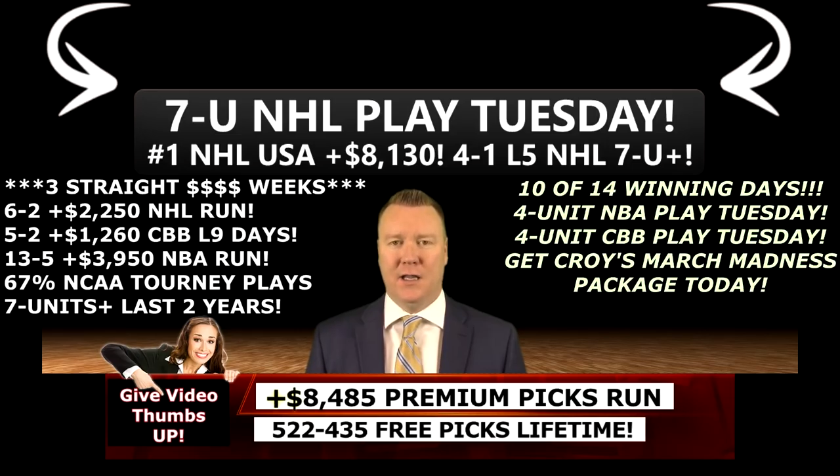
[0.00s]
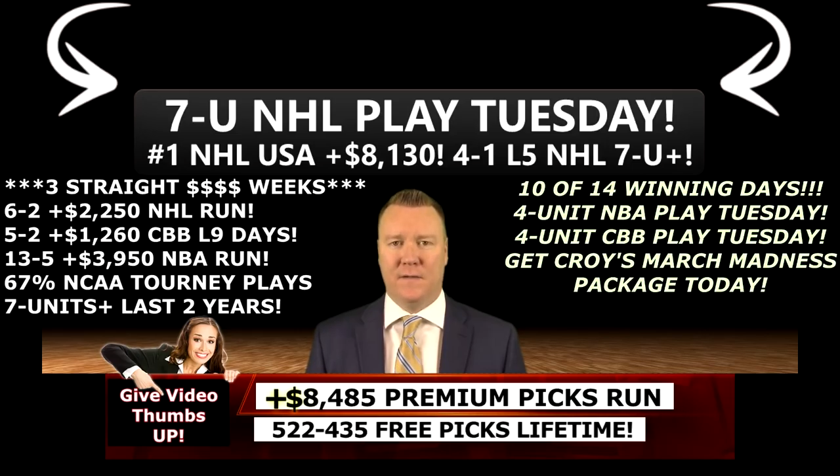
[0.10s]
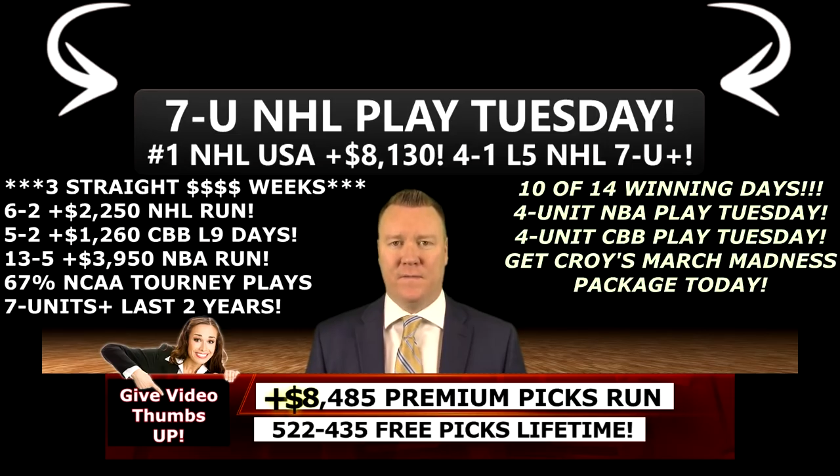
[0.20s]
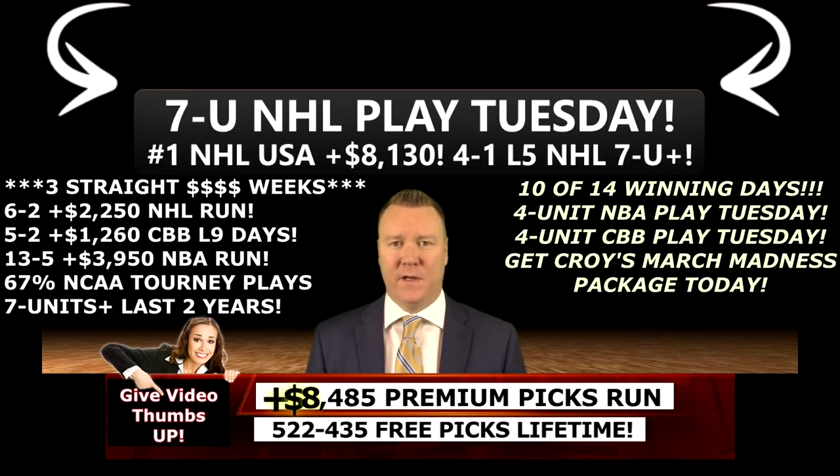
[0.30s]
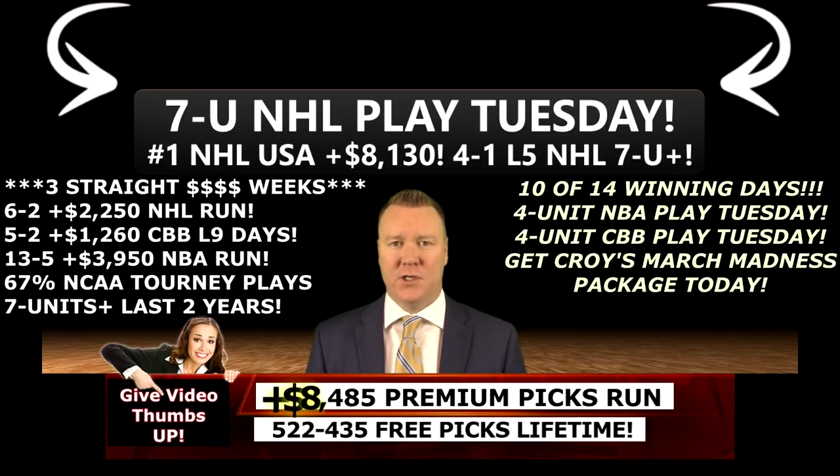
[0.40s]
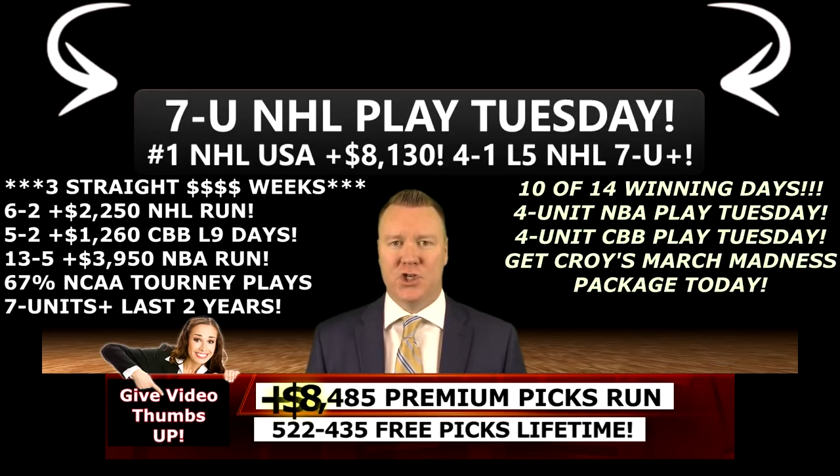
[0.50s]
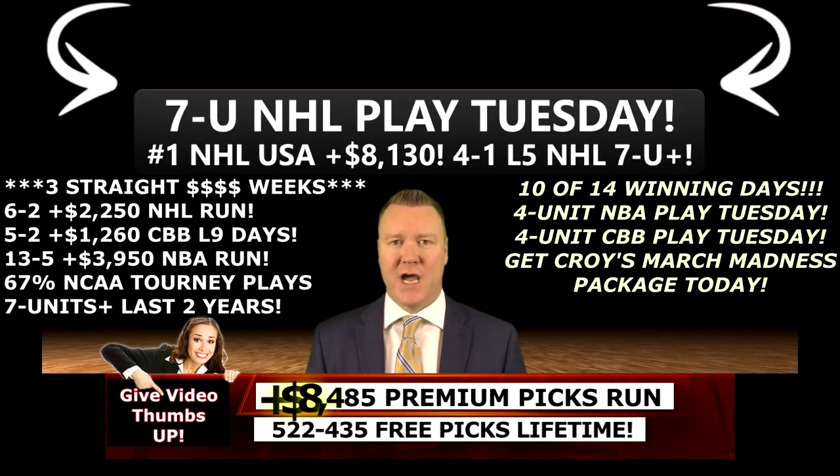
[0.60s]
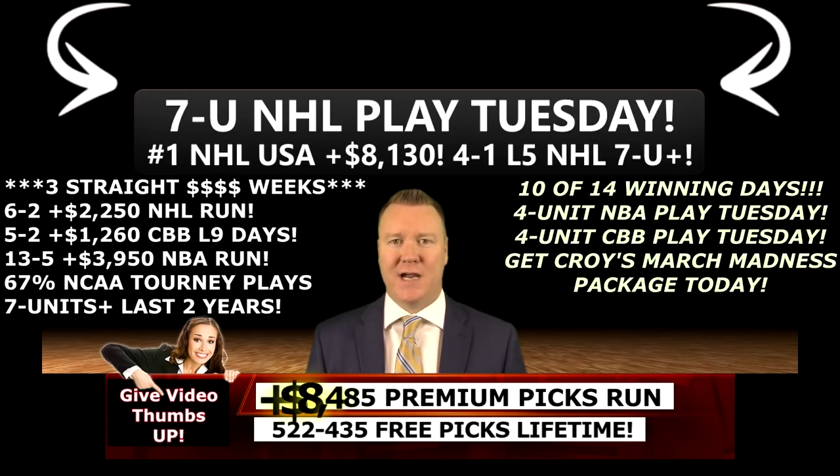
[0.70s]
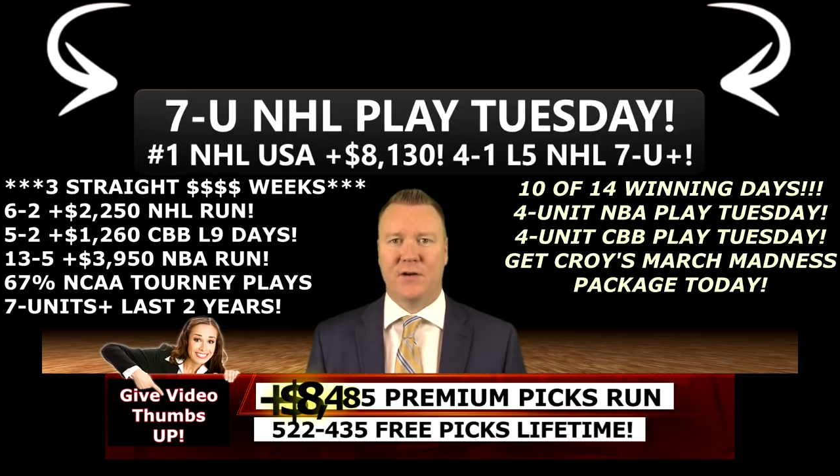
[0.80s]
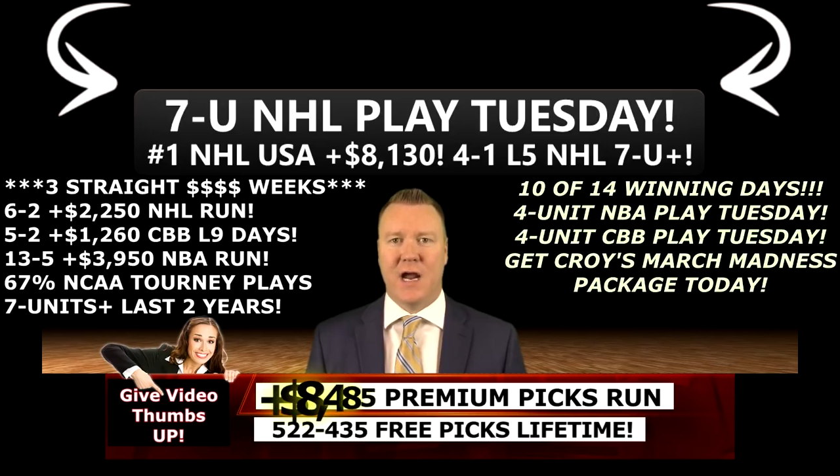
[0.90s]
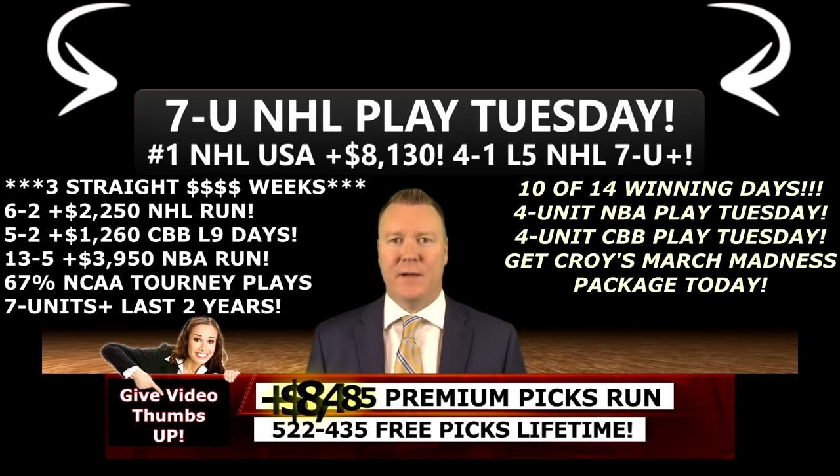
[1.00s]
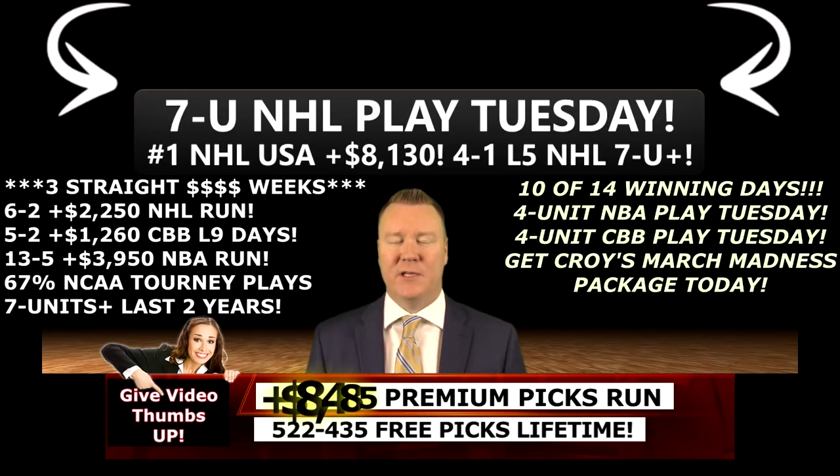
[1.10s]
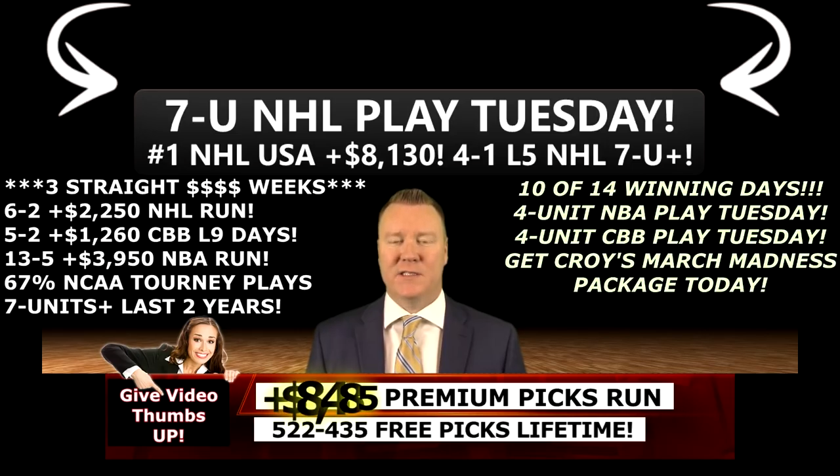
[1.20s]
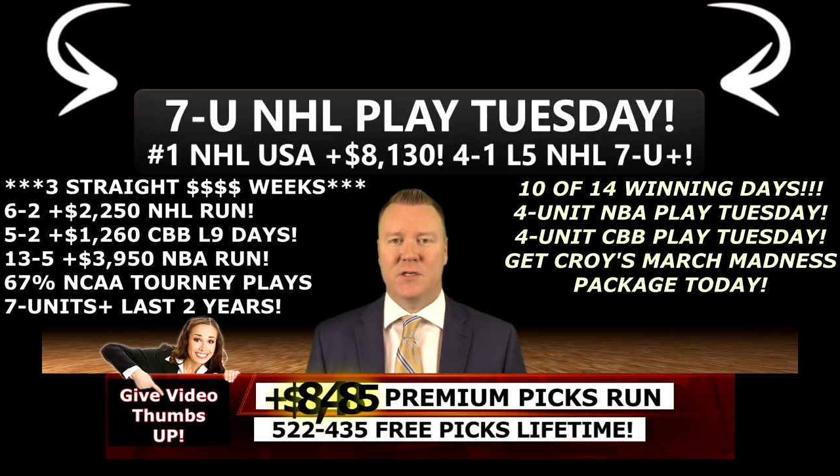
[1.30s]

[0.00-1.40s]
look for the Jackrabbits